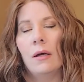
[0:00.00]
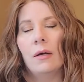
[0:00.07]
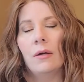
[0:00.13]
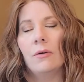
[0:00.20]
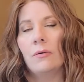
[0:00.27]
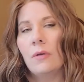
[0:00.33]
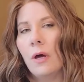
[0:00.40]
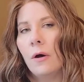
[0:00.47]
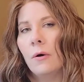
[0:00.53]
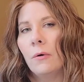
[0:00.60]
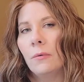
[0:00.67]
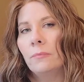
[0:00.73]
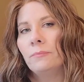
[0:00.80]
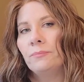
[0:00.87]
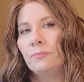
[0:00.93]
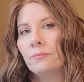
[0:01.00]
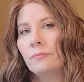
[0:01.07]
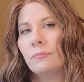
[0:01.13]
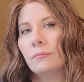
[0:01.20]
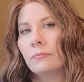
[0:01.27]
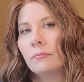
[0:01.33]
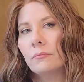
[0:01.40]
you know,
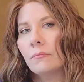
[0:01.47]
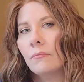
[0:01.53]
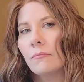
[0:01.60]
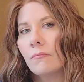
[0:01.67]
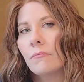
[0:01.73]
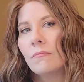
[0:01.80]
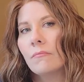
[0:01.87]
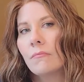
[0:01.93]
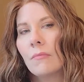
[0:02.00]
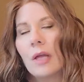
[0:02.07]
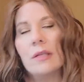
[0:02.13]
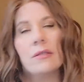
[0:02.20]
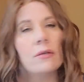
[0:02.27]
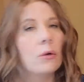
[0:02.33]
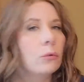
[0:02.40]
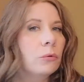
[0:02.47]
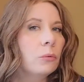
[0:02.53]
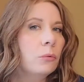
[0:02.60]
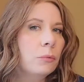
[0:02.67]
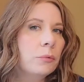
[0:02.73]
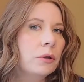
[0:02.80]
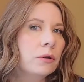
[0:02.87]
as an older
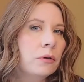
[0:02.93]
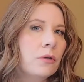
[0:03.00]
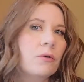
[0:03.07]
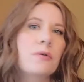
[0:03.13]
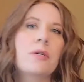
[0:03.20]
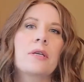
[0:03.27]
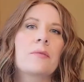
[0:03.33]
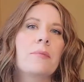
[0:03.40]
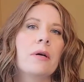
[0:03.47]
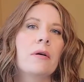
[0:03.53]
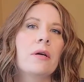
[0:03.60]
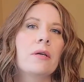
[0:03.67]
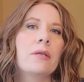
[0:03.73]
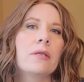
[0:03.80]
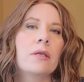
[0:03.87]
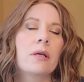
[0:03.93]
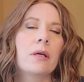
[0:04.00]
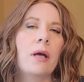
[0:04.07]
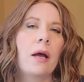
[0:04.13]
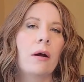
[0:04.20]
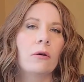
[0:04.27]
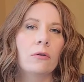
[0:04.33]
woman who's experiencing
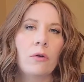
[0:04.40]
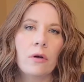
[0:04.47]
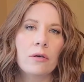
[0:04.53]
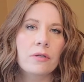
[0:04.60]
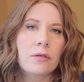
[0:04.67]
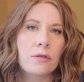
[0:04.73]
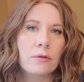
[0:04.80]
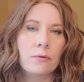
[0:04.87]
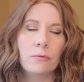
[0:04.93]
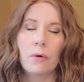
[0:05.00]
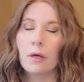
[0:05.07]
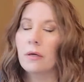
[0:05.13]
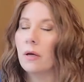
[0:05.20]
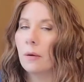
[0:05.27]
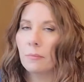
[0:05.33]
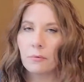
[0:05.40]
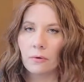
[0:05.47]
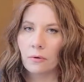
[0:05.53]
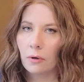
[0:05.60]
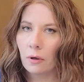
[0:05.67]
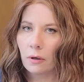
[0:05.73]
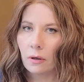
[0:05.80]
hair loss due
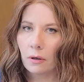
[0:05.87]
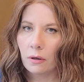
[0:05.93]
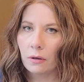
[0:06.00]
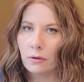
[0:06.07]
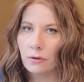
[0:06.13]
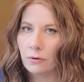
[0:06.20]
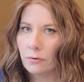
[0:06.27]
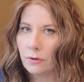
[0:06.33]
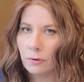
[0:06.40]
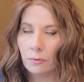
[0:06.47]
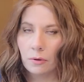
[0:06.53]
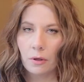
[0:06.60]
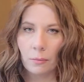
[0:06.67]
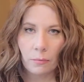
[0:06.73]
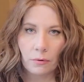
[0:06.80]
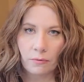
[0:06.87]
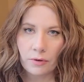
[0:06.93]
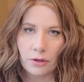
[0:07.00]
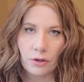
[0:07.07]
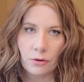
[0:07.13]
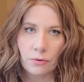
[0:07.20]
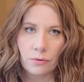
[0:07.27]
to a number of
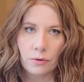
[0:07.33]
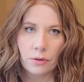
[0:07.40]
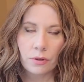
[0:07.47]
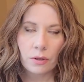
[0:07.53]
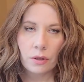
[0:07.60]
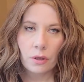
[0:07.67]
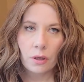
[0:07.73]
issues,